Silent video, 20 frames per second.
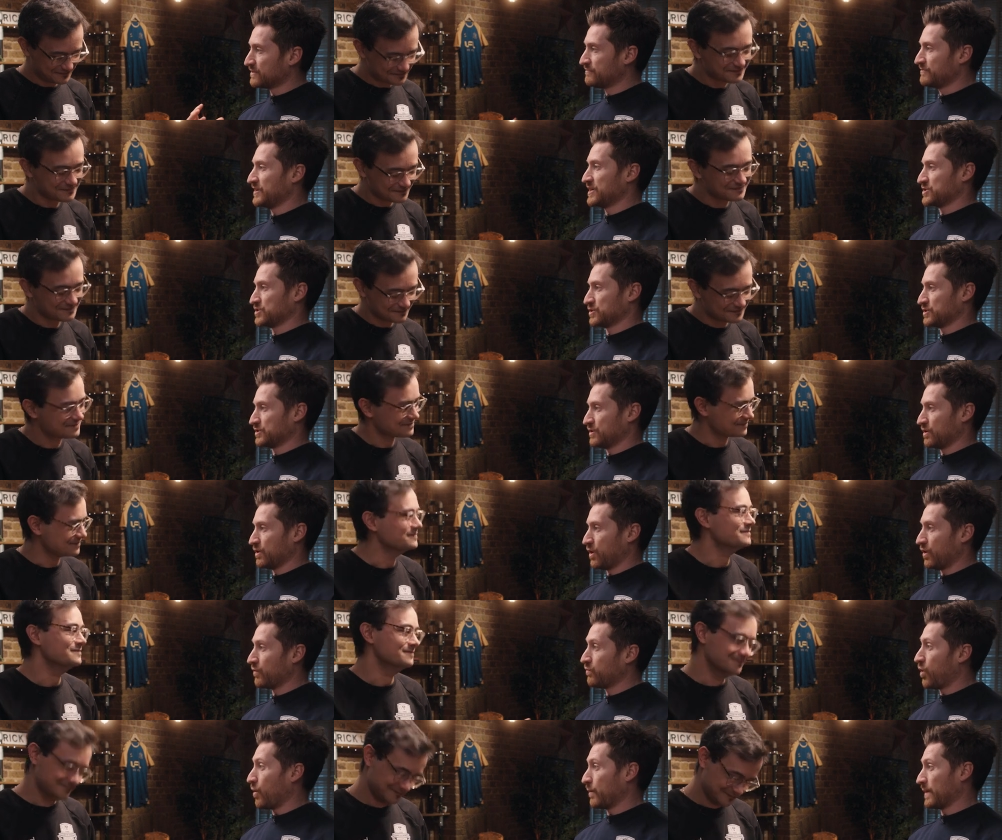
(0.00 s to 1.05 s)
Speaker 1: the vision mm.
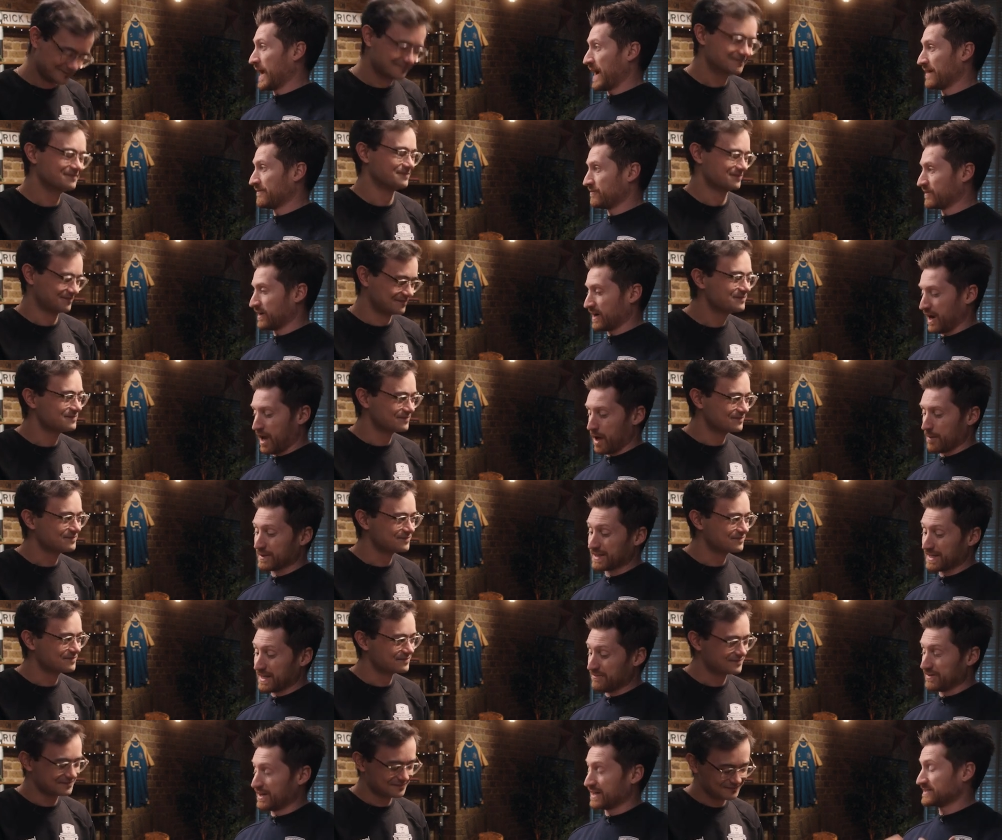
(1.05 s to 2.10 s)
of what we have of a club and
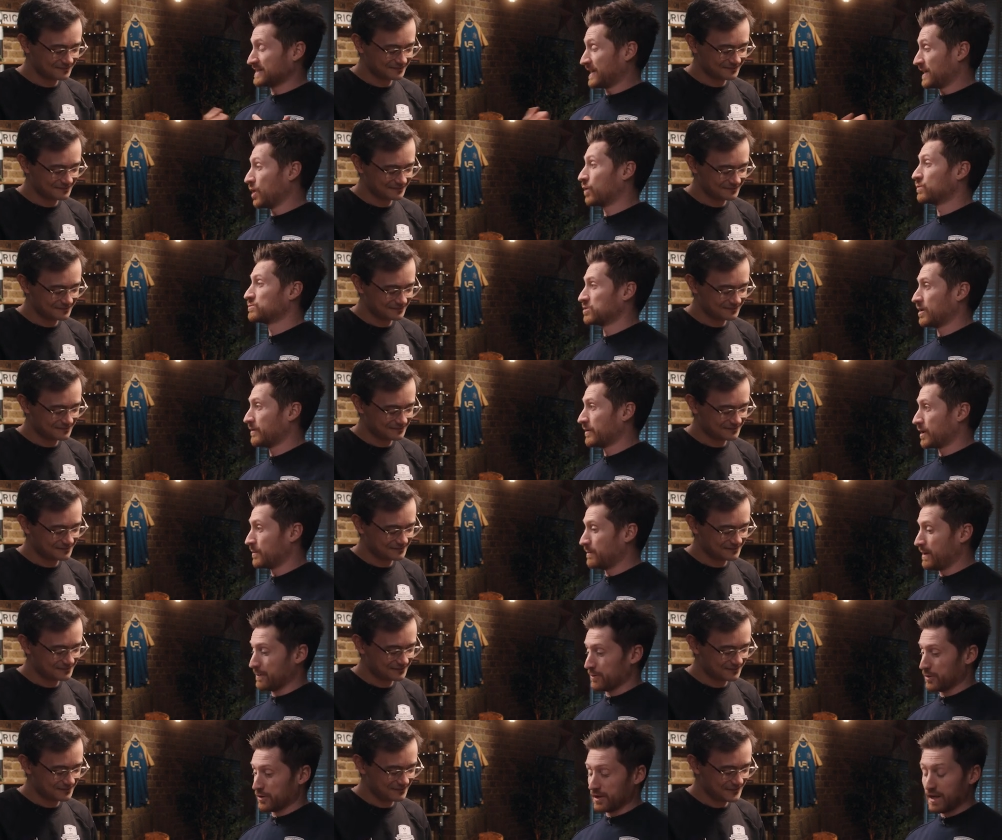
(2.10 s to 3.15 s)
giving us that long-term
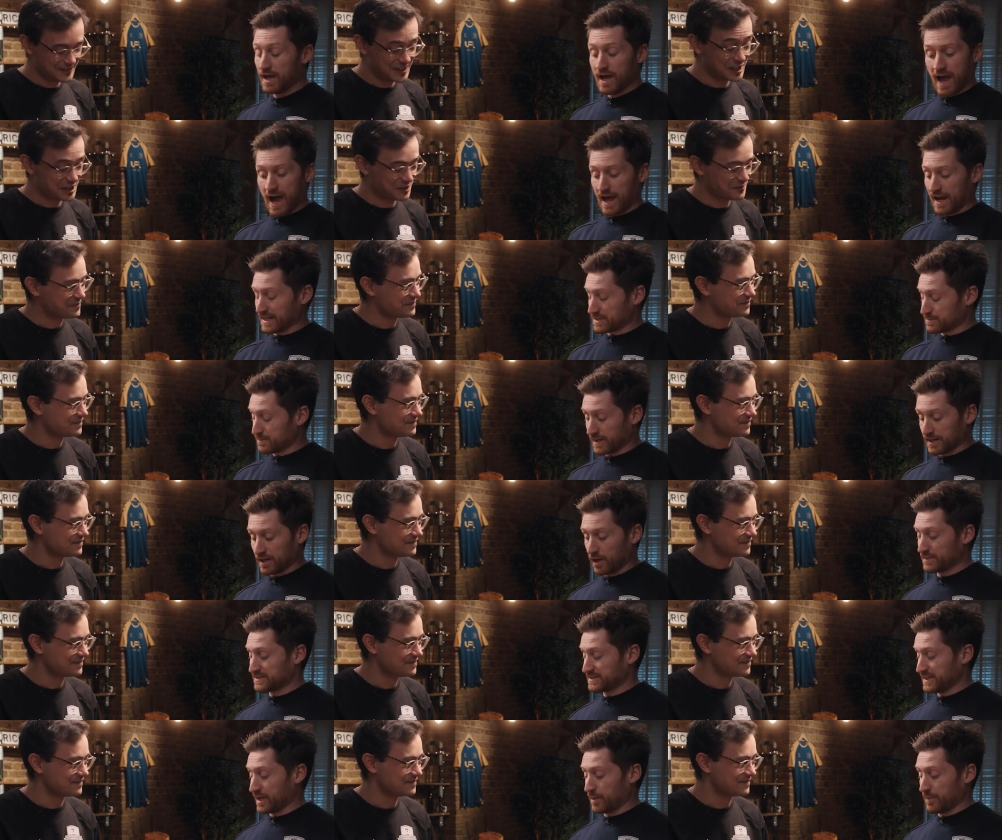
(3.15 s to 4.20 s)
commitment. Yeah. And let's make no
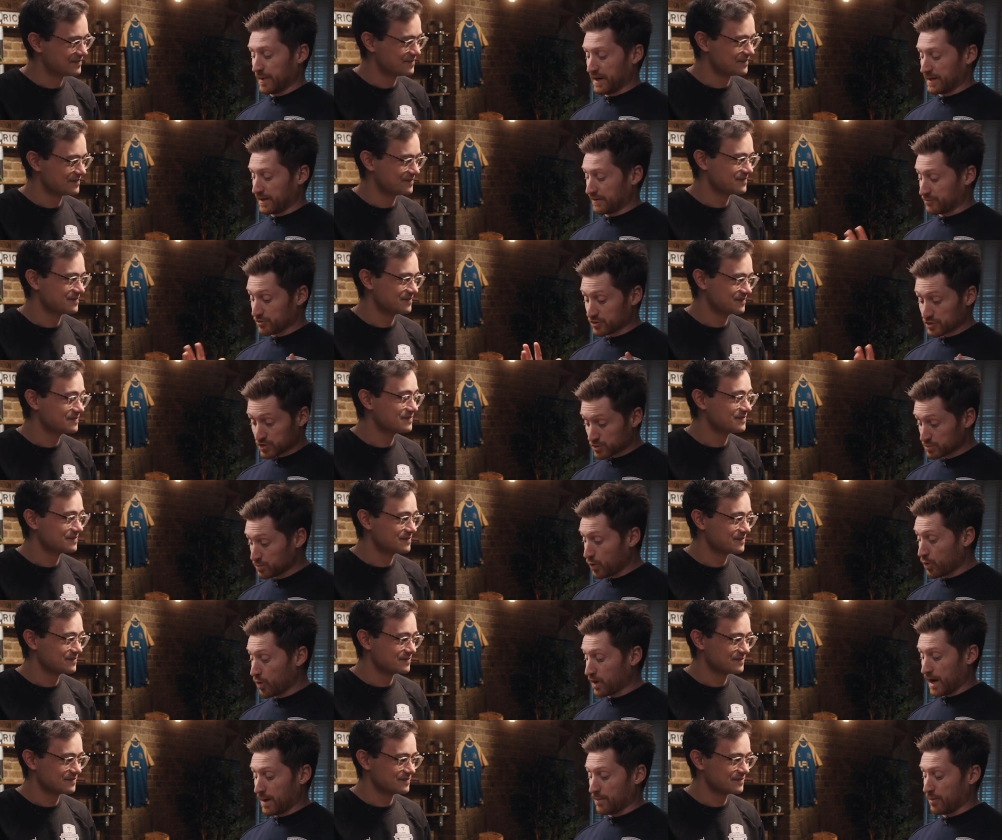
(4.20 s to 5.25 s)
mistake about it, for a
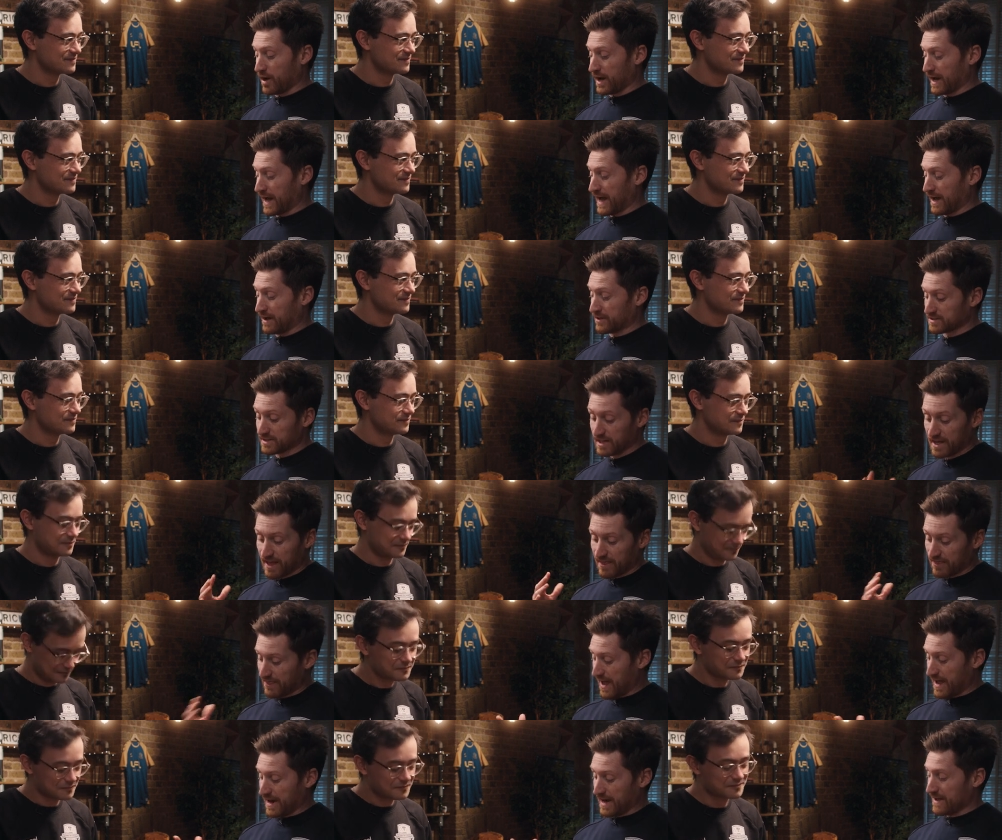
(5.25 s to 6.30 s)
small club like ours,
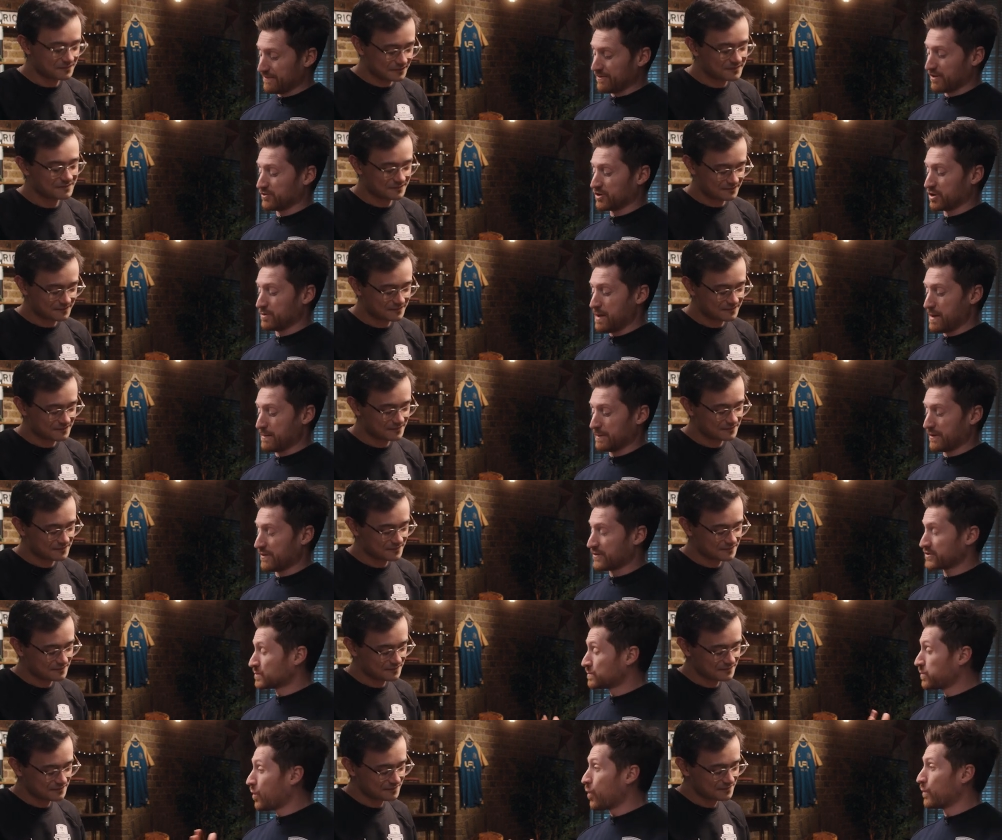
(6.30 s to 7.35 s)
that level of commitment and the
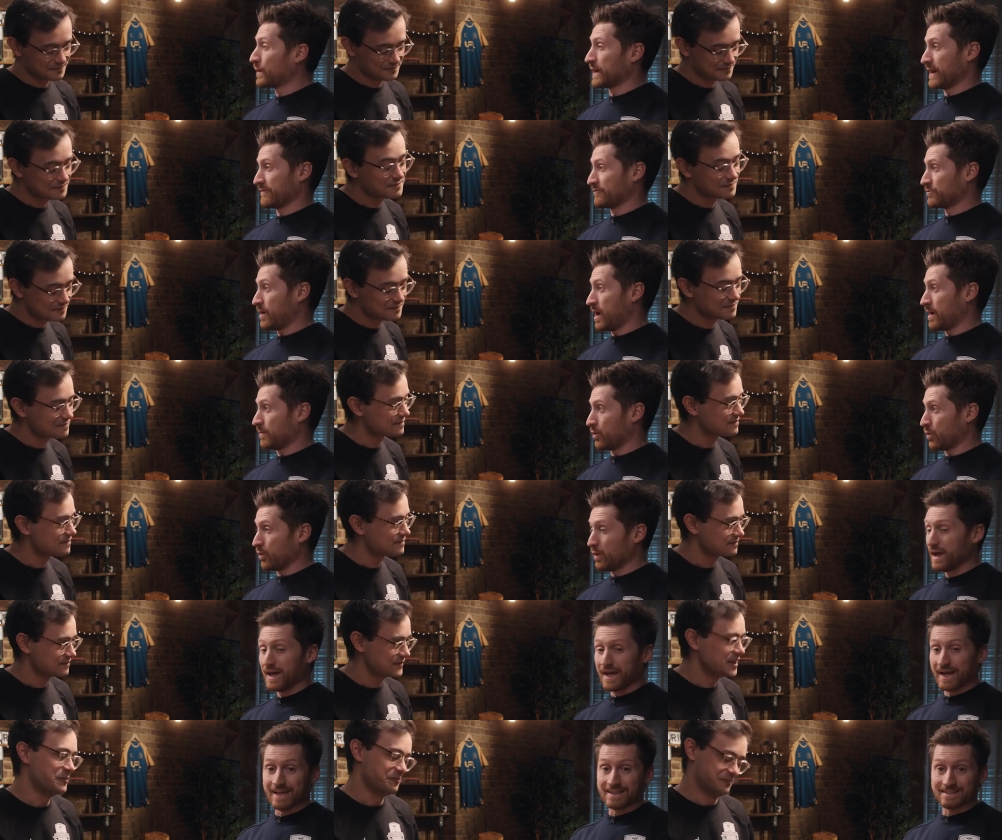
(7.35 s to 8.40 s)
support we get from Hummel
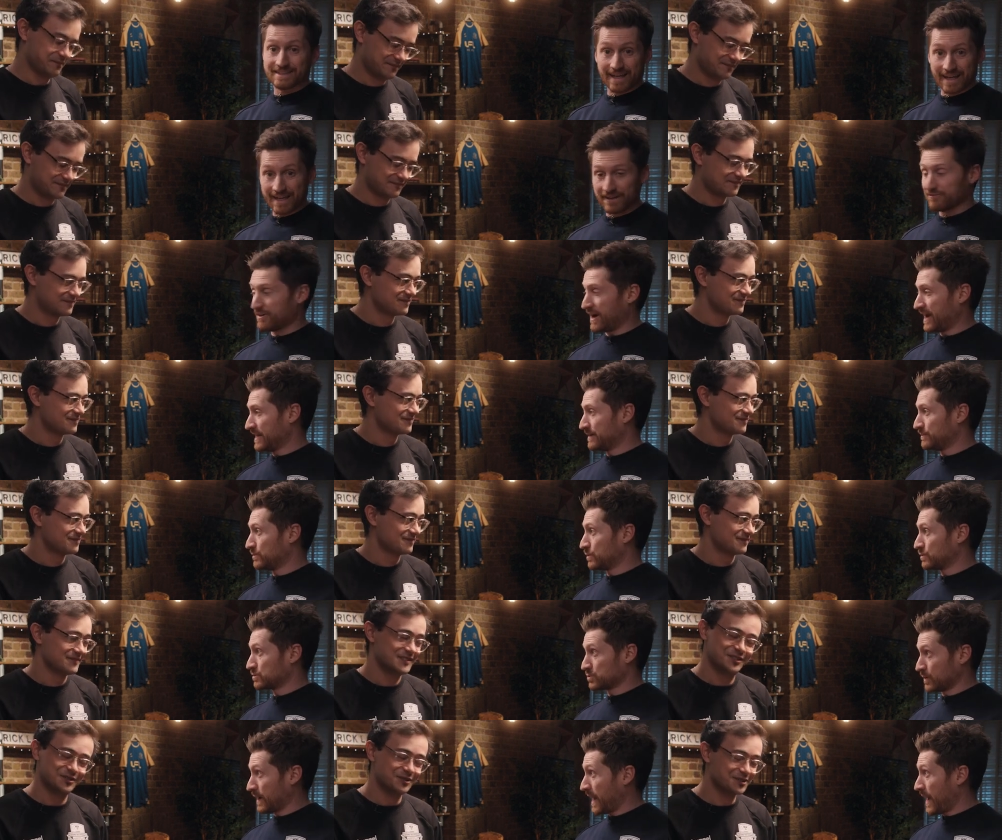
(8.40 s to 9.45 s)
yep. is invaluable
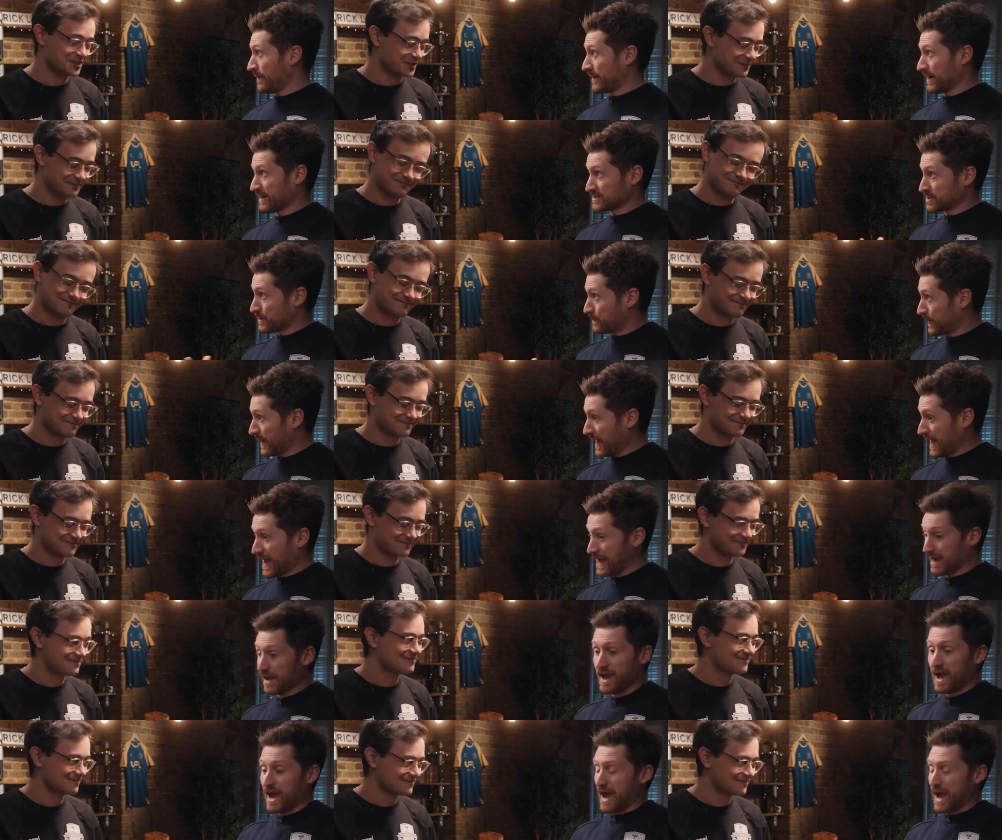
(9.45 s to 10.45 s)
to it's allowing awesome. us to plan